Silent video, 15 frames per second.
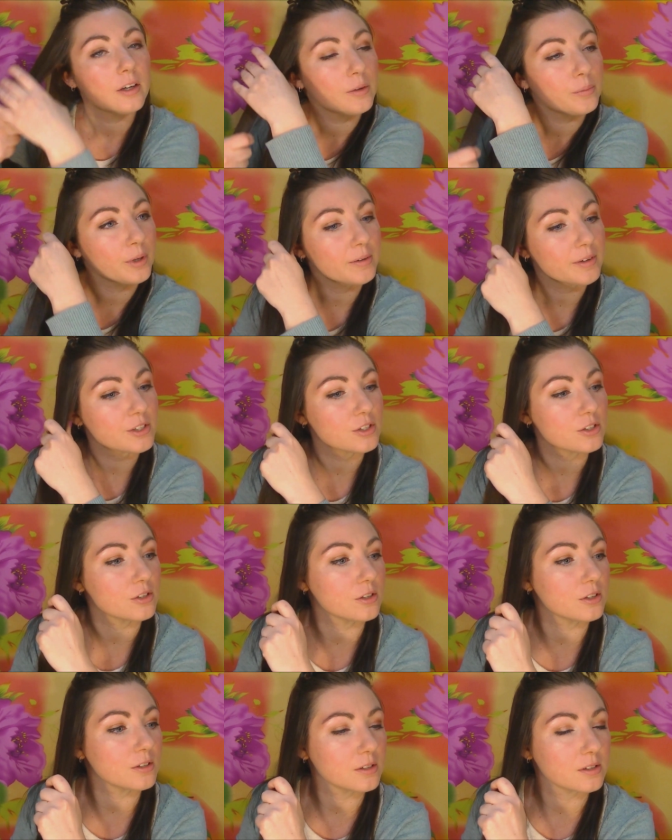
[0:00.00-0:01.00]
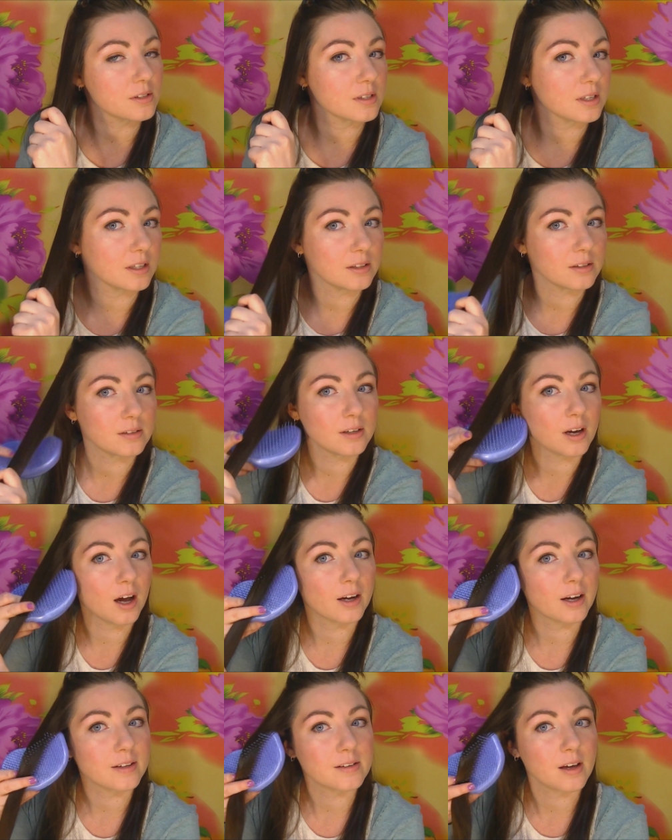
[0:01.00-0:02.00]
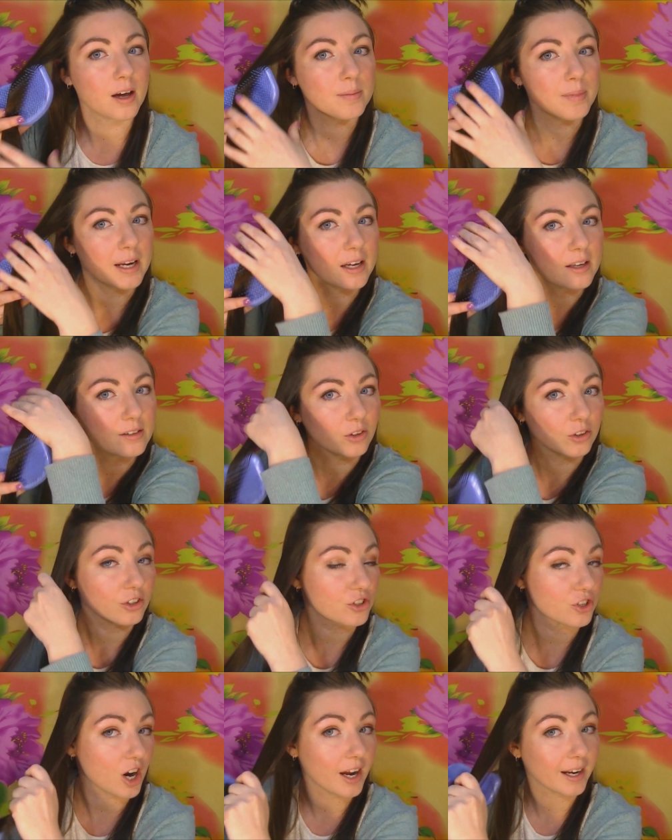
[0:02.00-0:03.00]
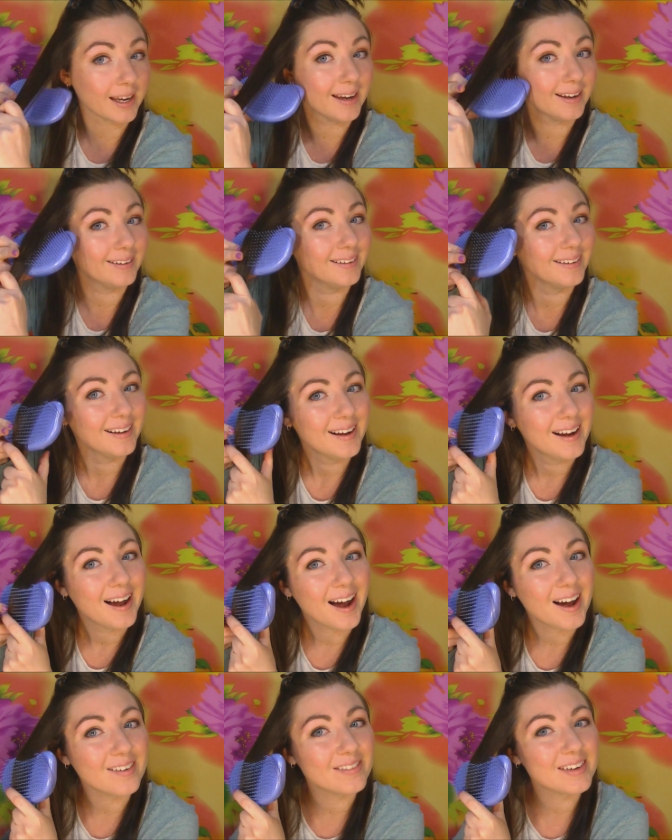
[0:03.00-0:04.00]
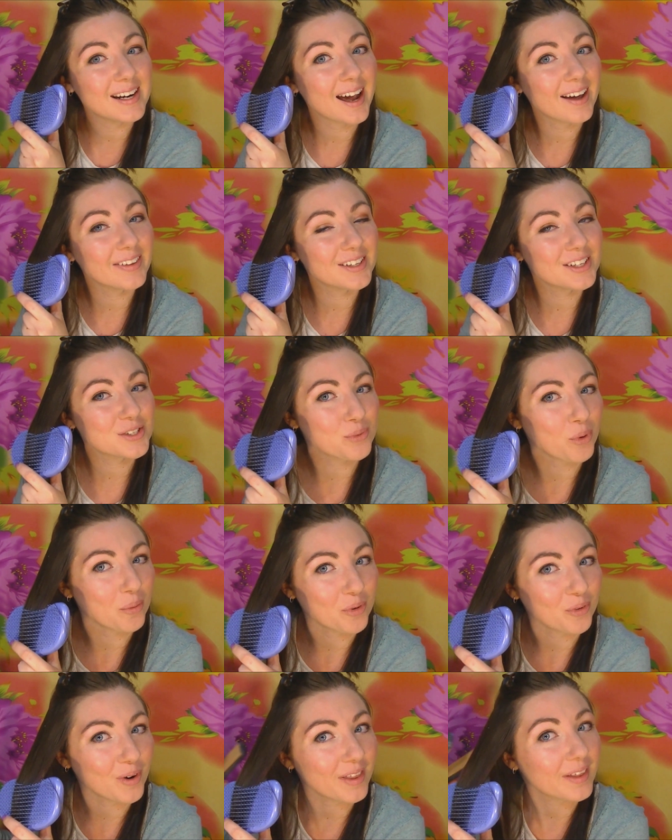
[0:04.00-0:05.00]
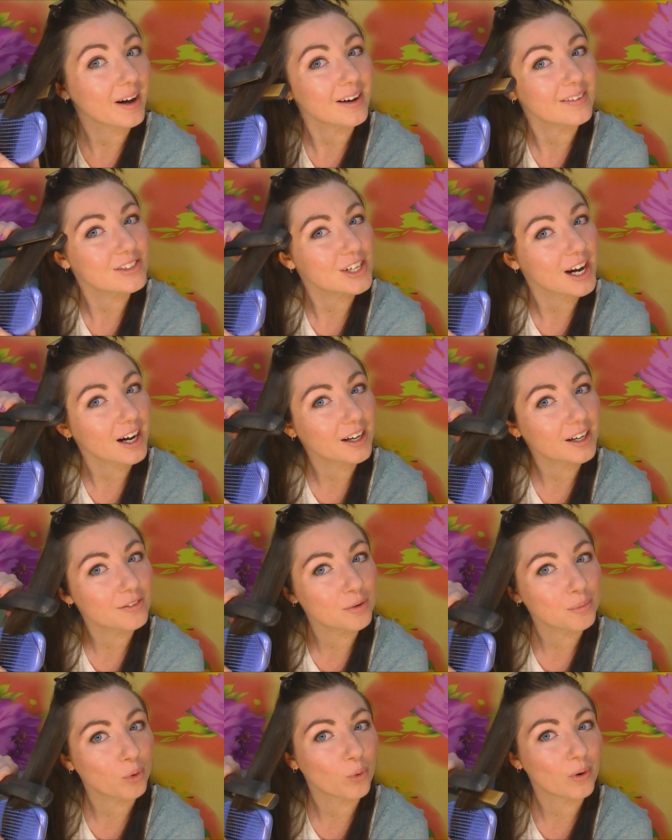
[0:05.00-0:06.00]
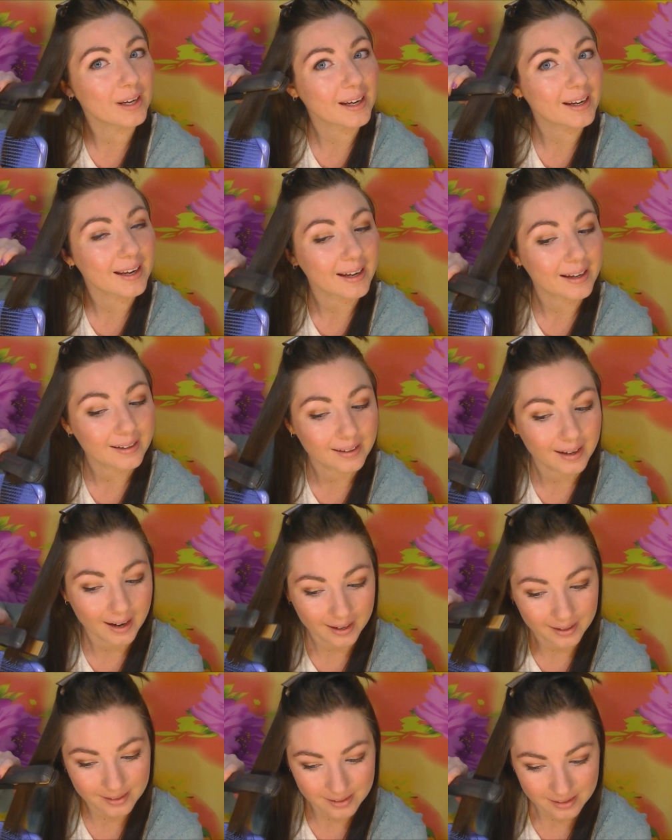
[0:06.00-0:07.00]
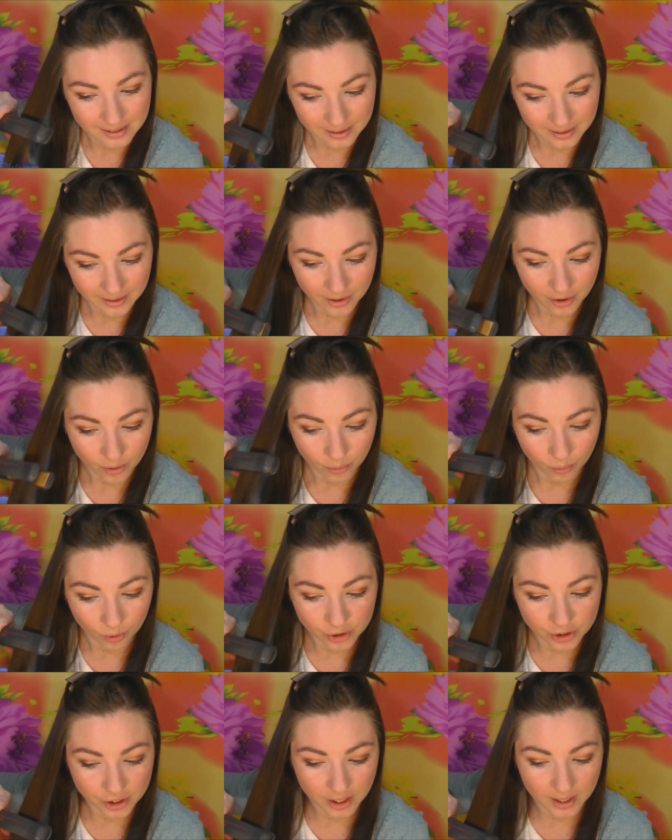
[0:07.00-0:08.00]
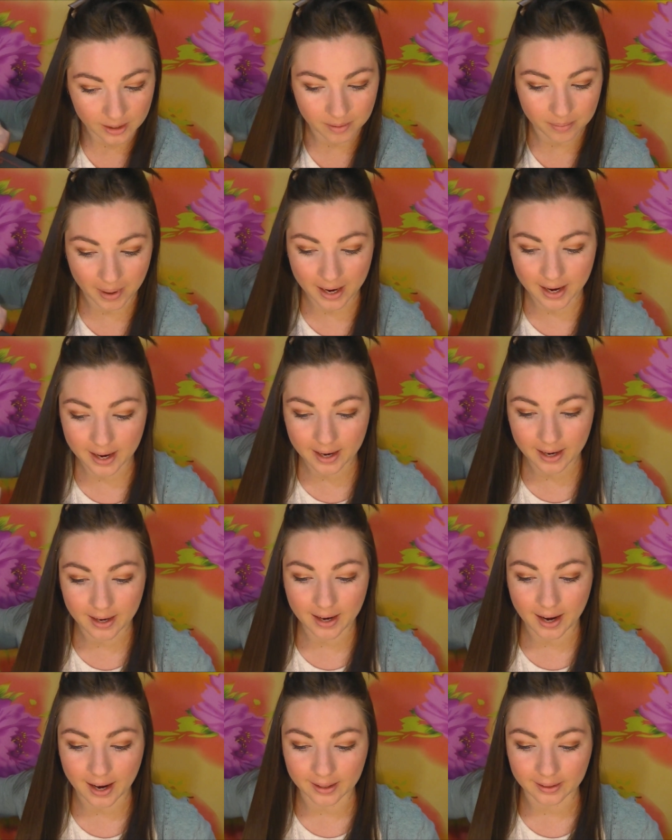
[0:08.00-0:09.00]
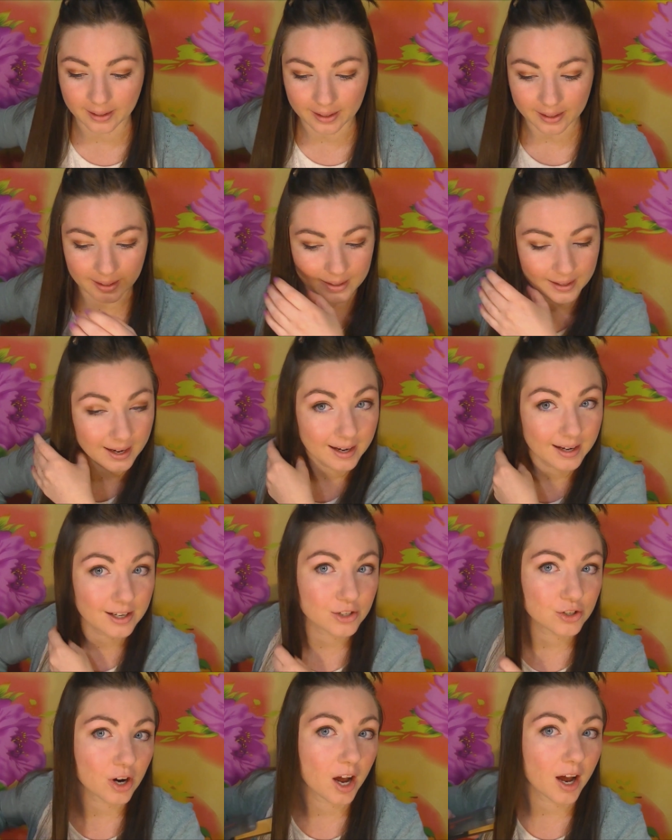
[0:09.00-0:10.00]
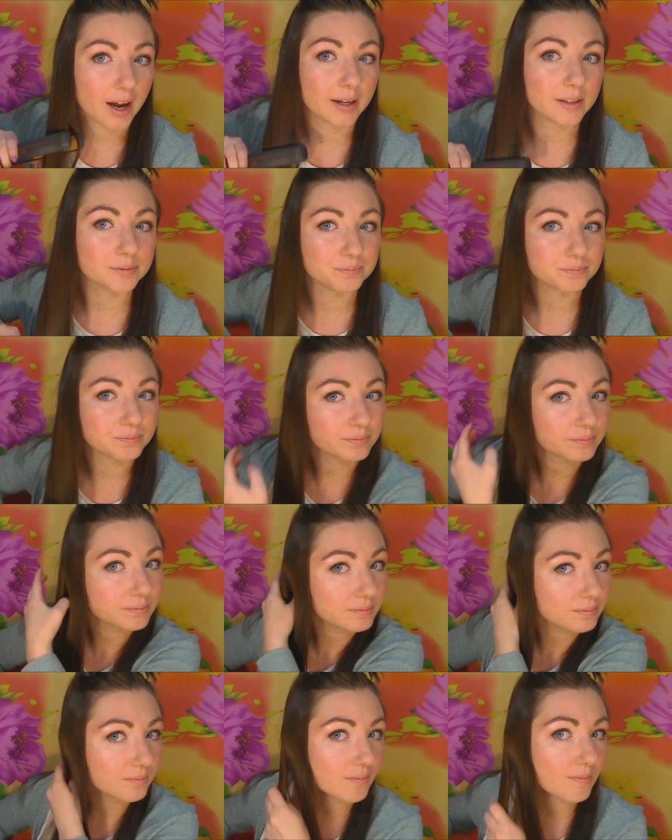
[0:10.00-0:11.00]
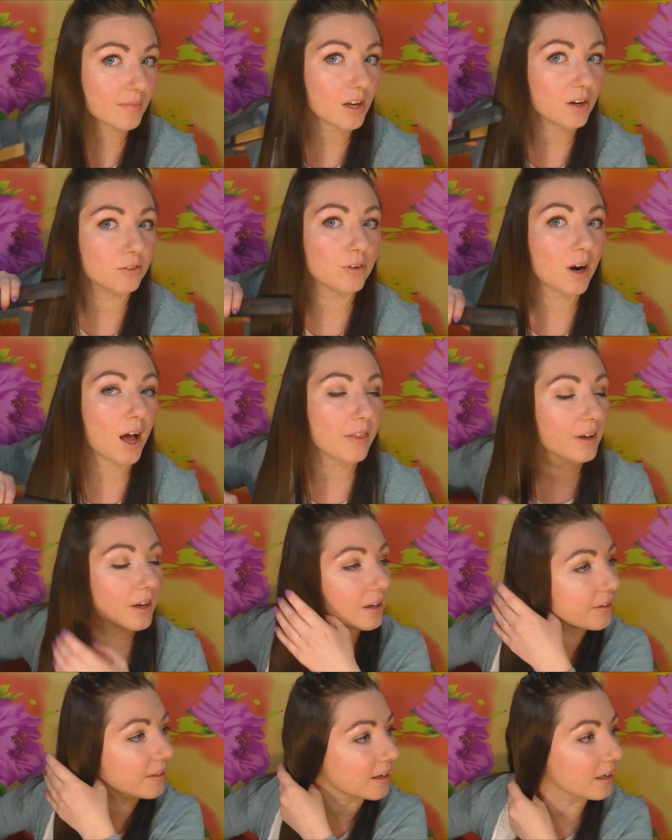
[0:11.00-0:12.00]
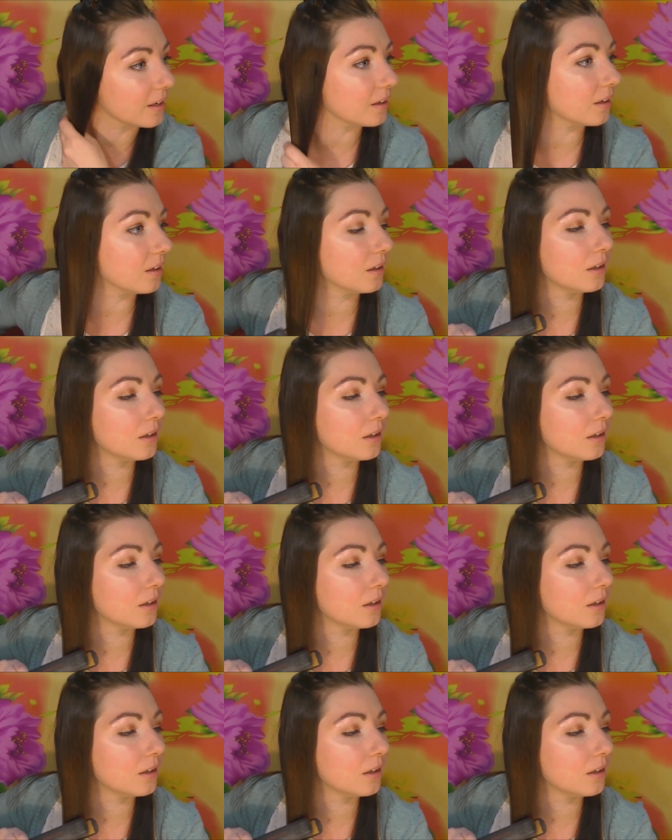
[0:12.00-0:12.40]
pretty much as soon as it's dark outside, my hair's not going to dry again. But now that it's warmer weather, I'm showering of a morning again and washing my hair and letting it air dry rather than